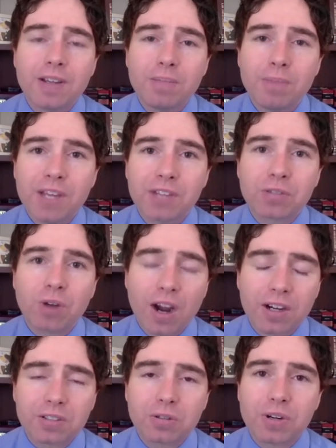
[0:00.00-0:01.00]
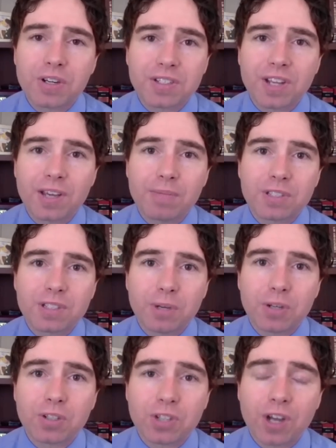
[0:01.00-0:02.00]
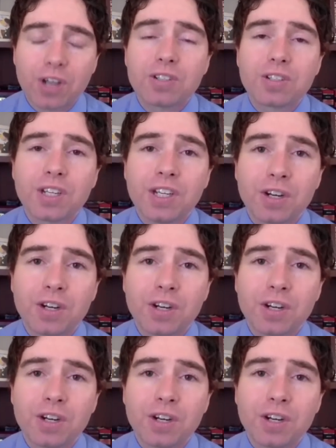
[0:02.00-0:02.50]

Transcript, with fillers: made derogatory statements about Judge